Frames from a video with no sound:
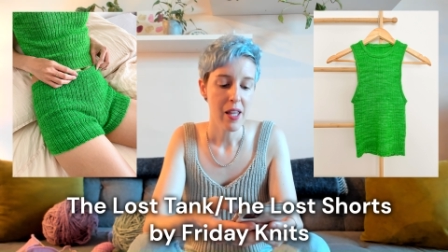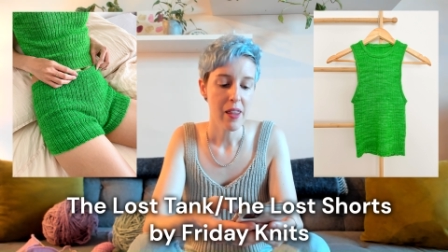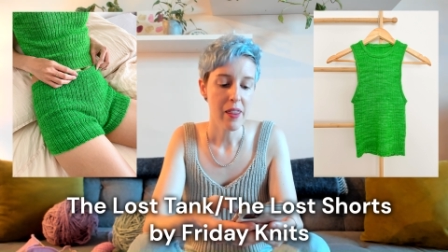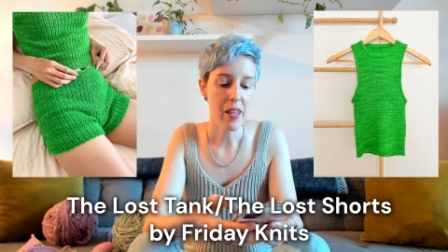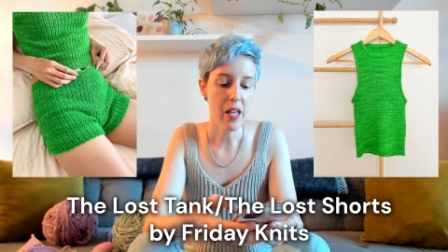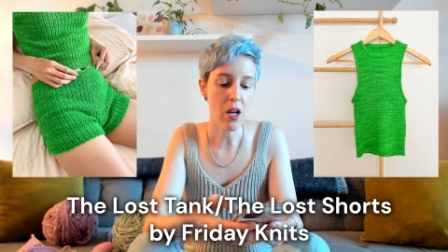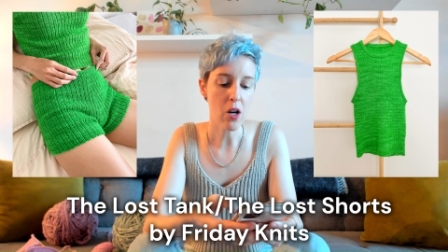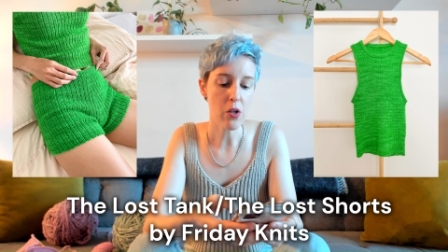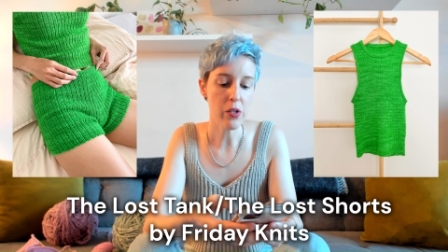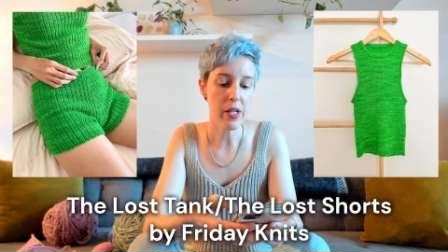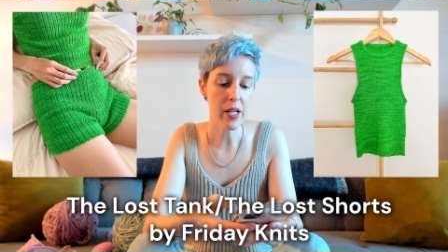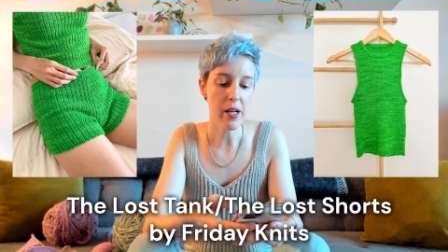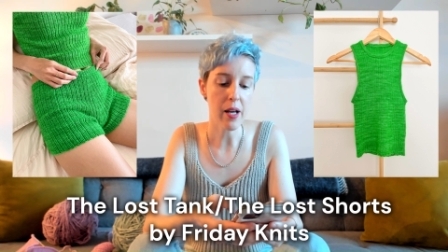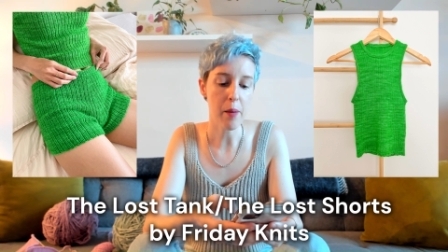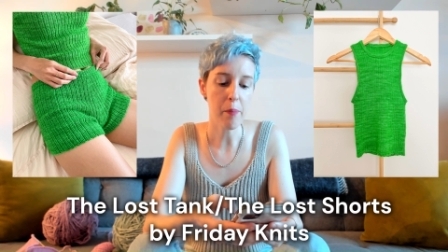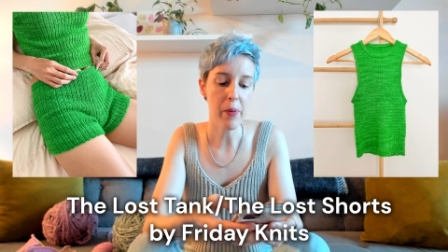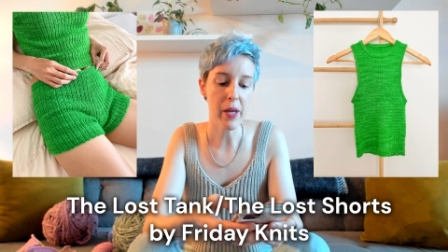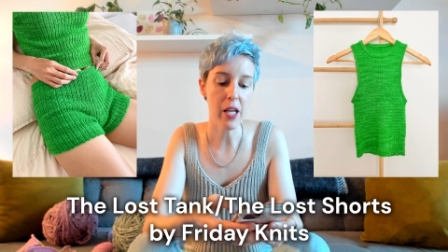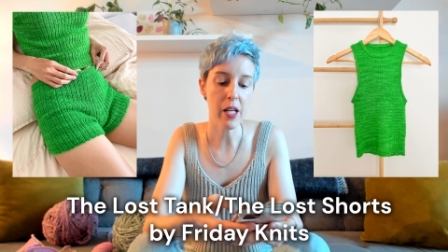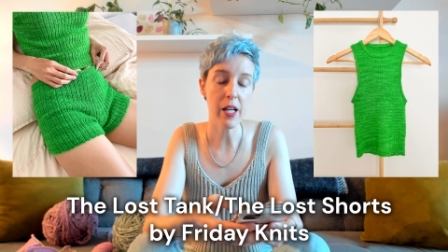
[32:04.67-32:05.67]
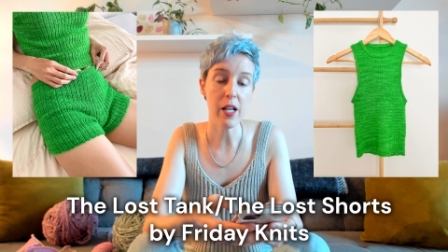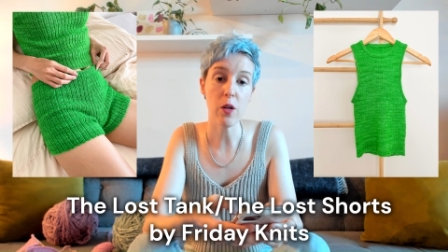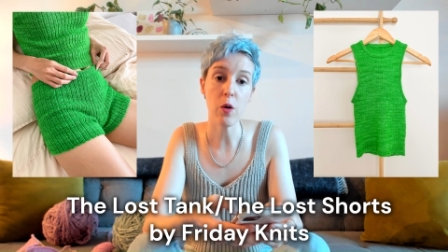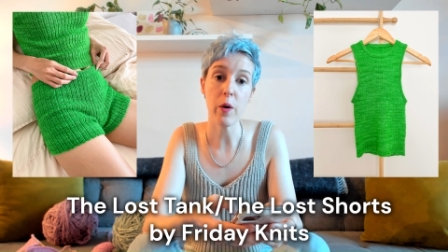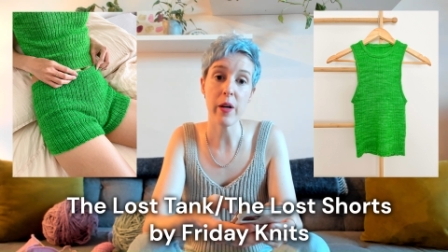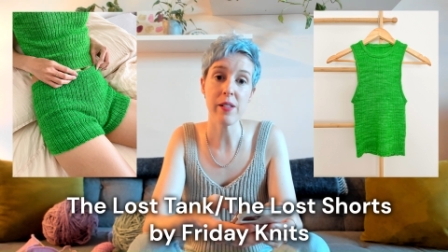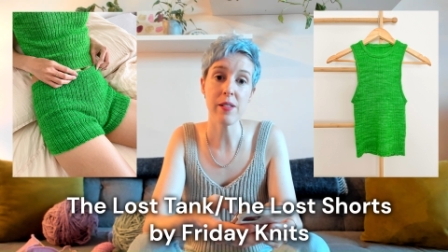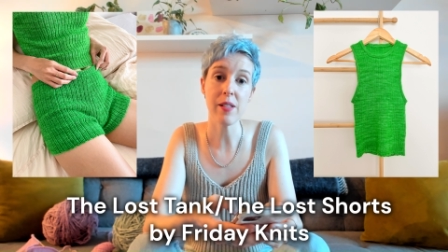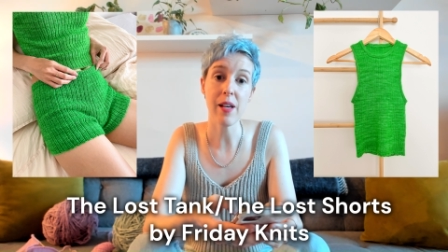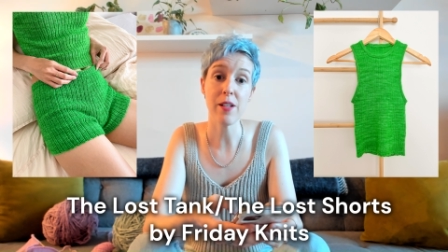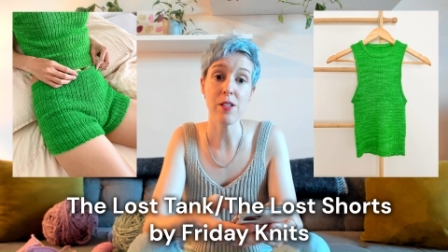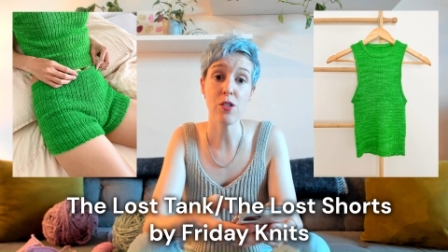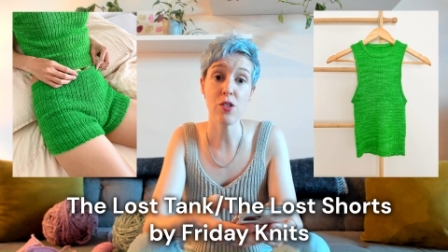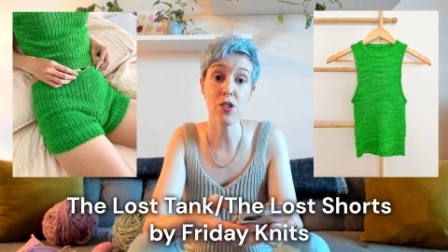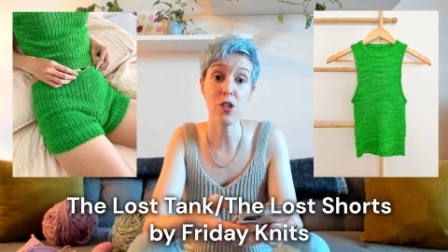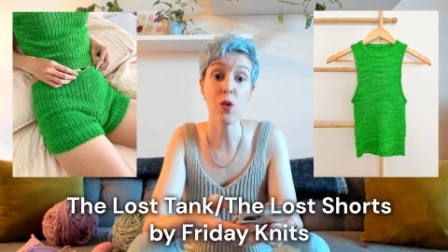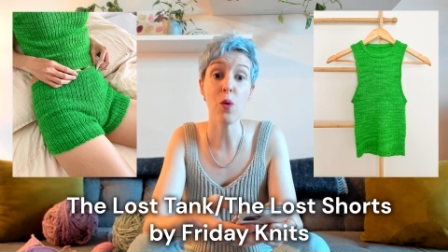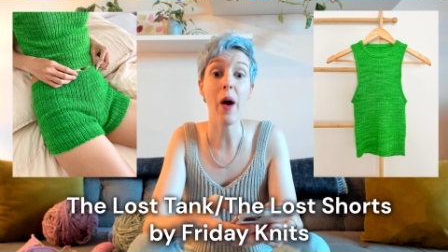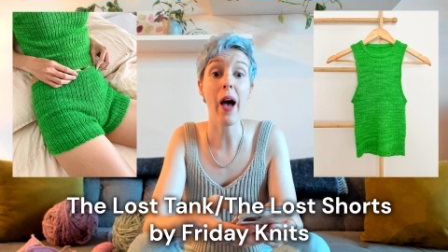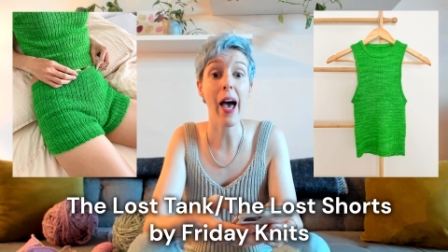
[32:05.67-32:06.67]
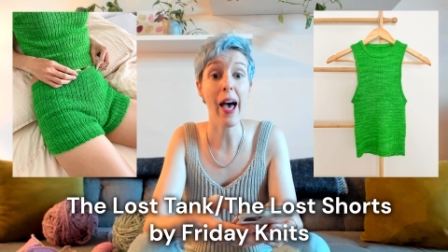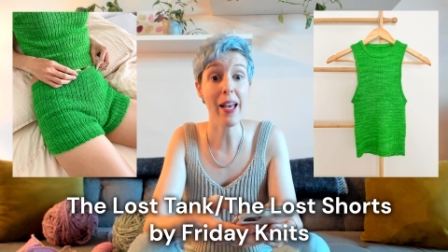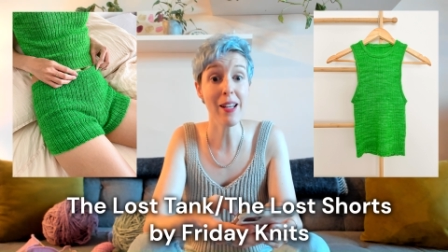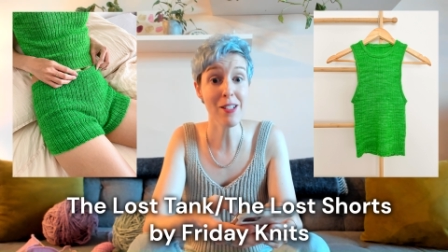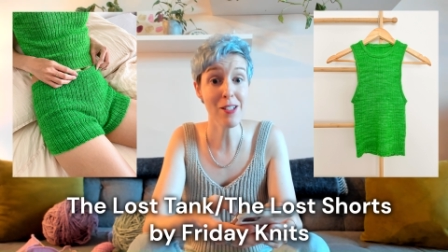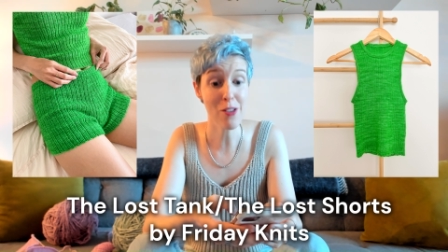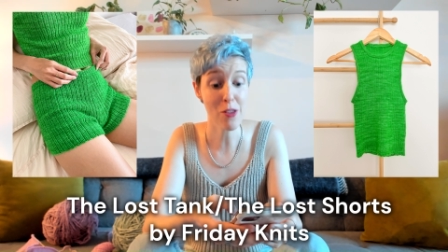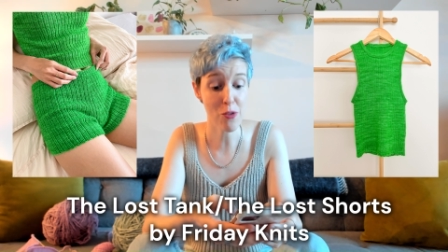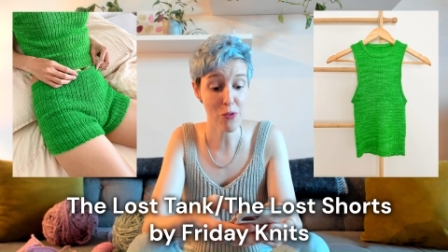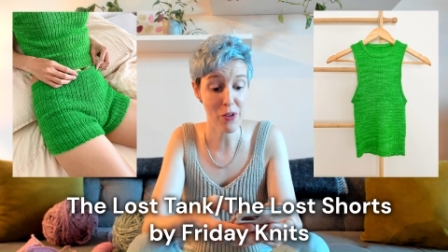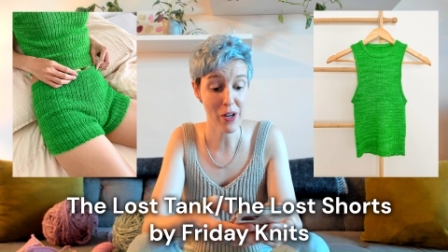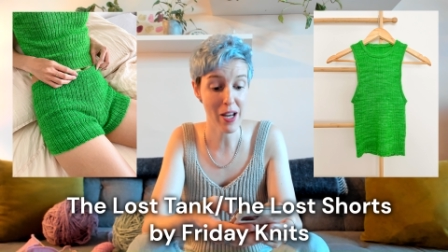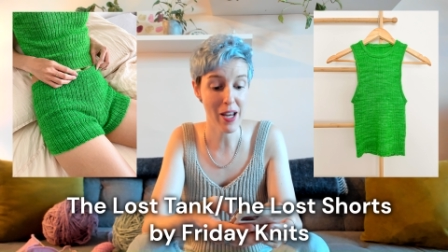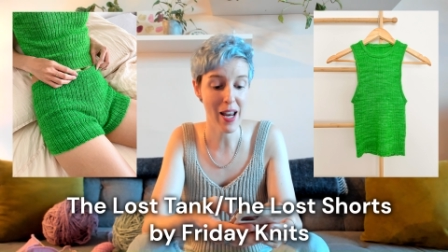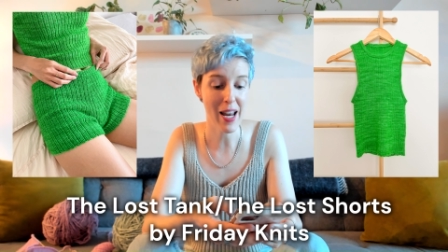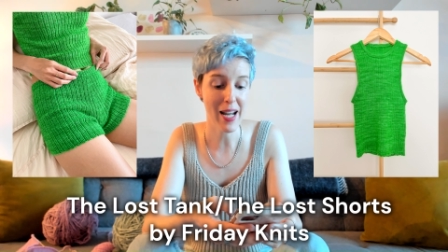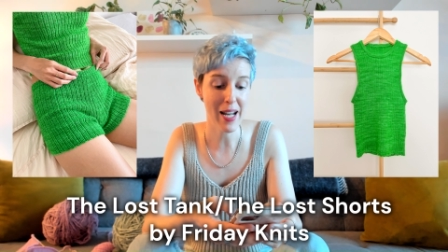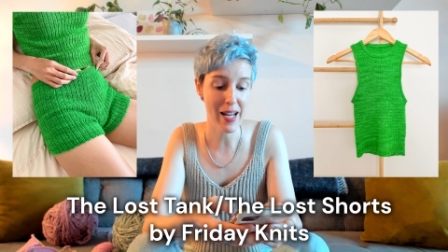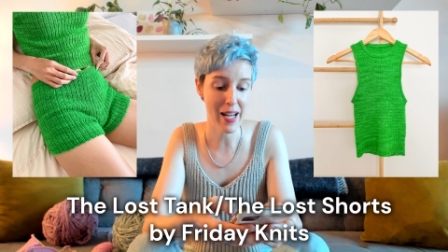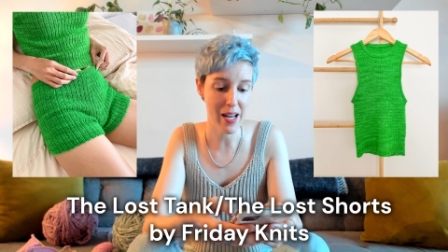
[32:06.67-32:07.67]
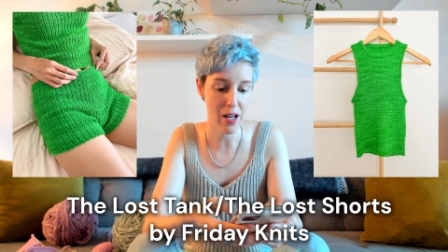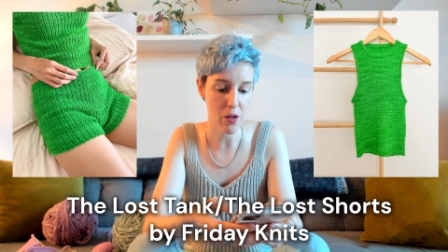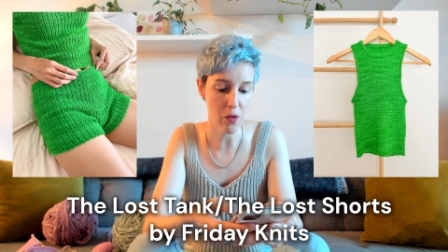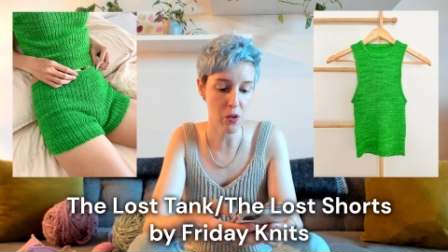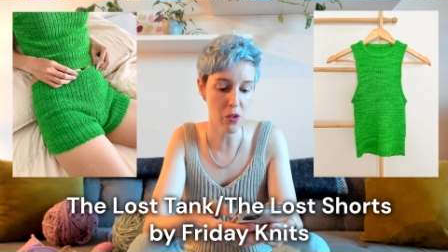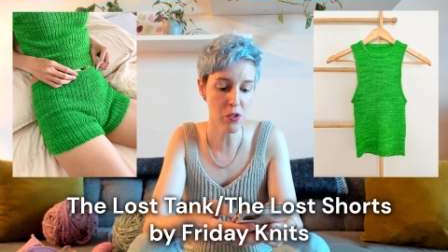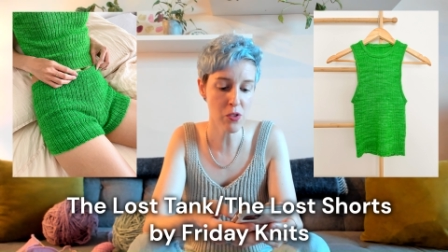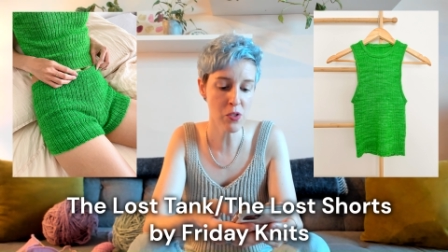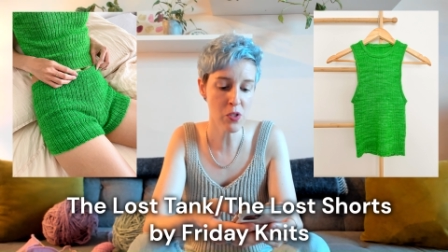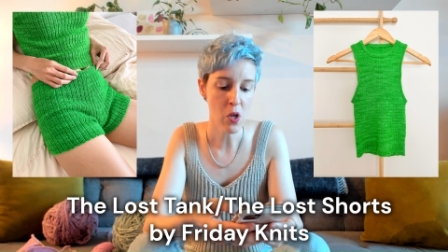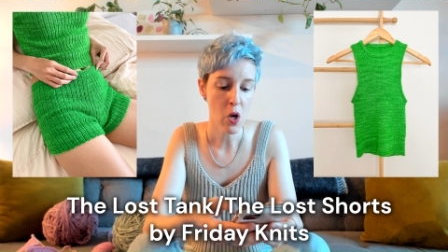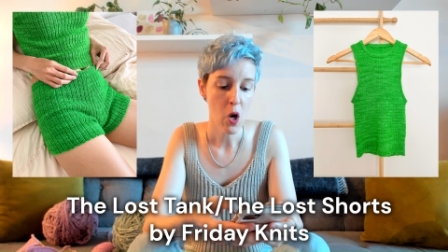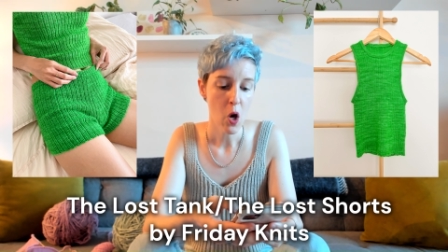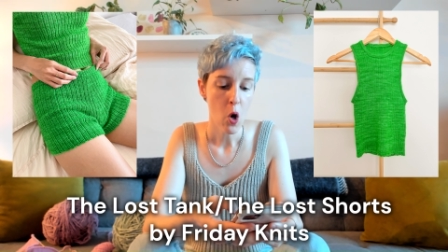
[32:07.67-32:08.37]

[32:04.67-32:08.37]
They are knit up in a US size 2 and 3 needles